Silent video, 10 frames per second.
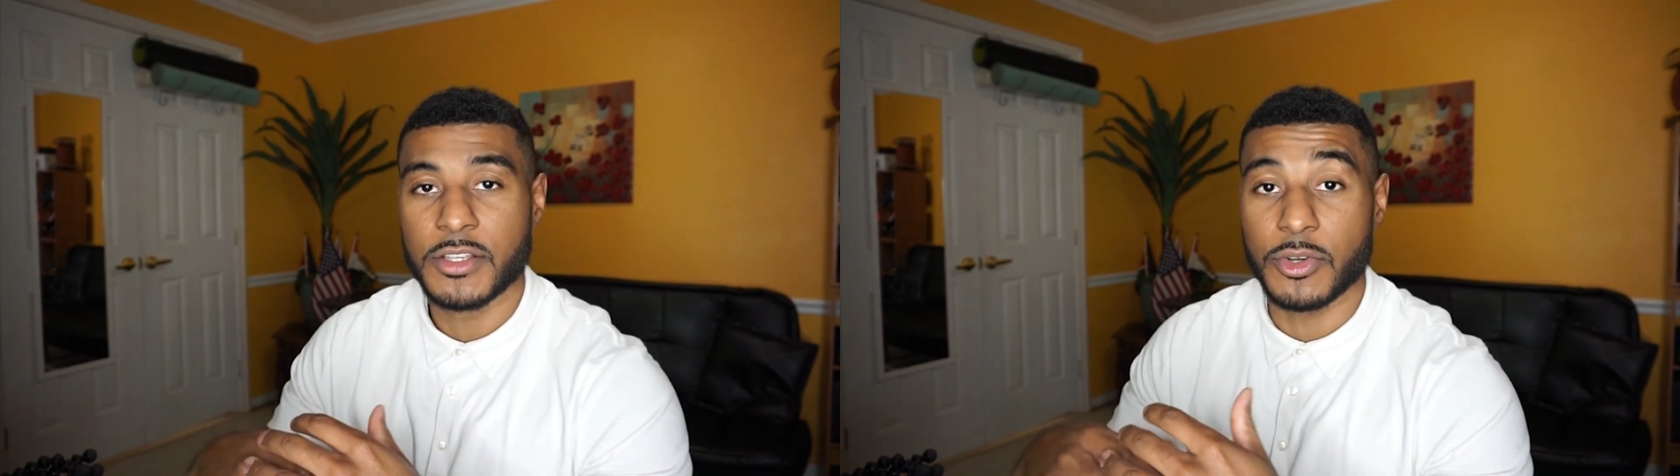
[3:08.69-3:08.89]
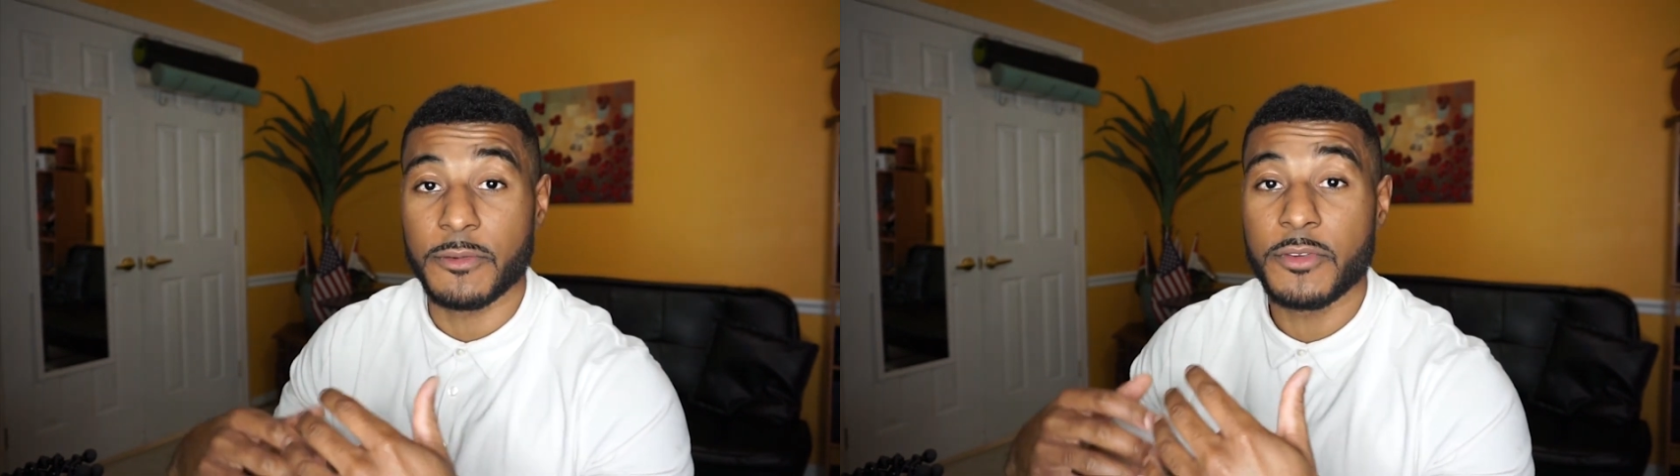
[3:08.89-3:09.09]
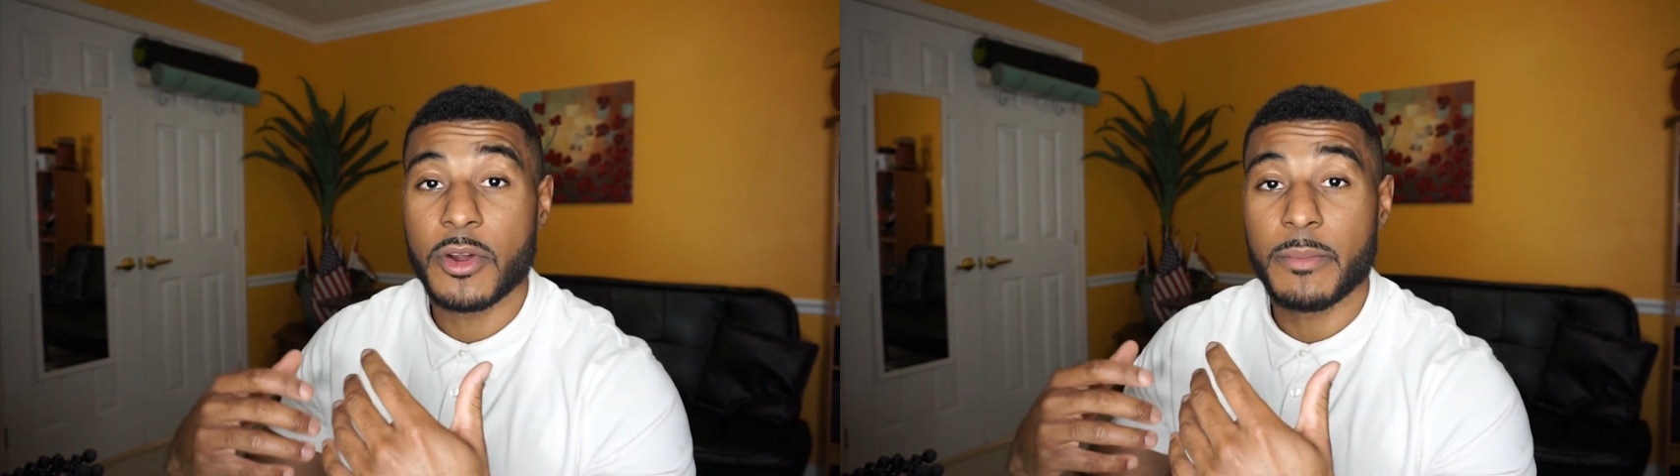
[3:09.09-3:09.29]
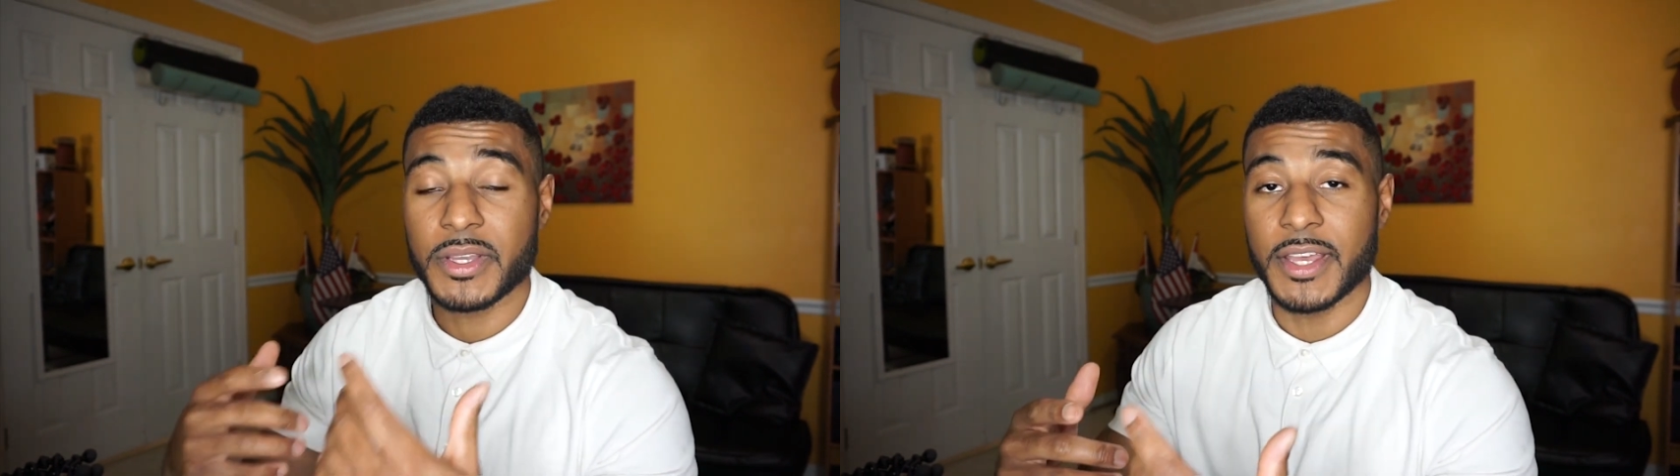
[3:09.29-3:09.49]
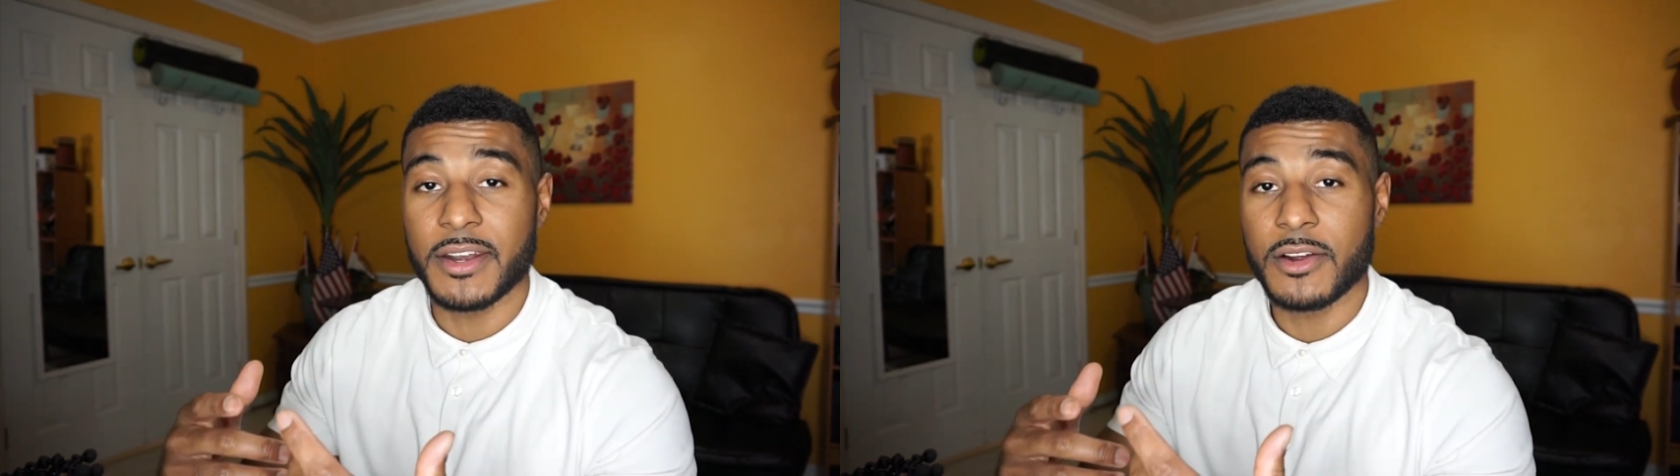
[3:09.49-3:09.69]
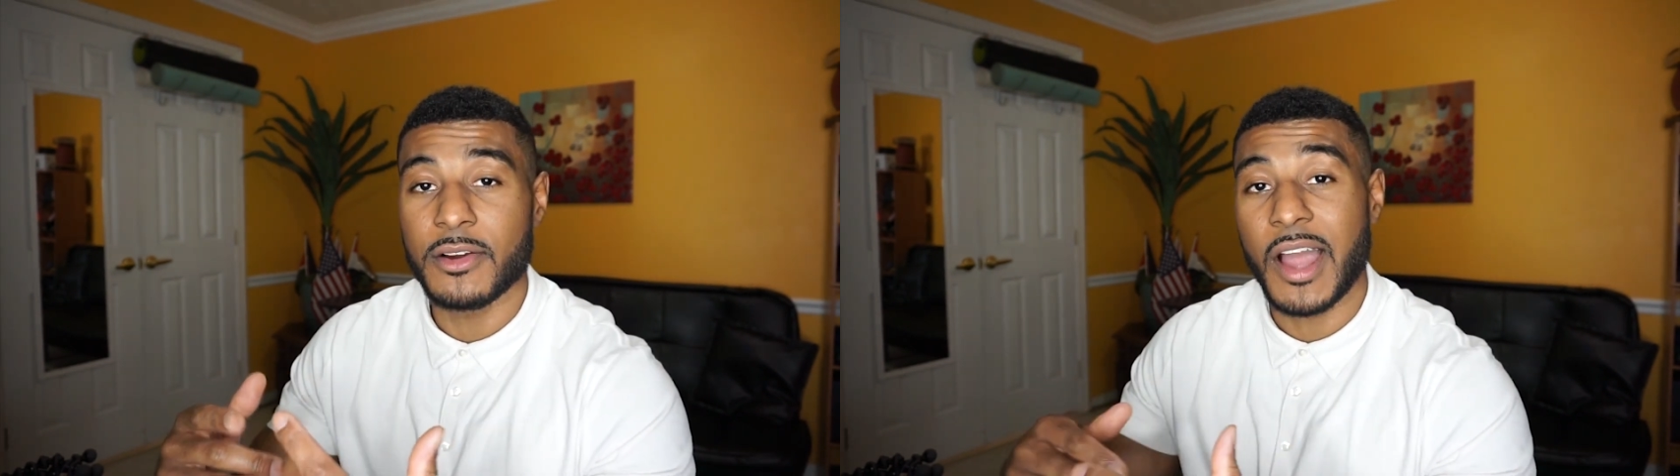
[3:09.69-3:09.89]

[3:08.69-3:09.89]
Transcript: So if you're a beginner,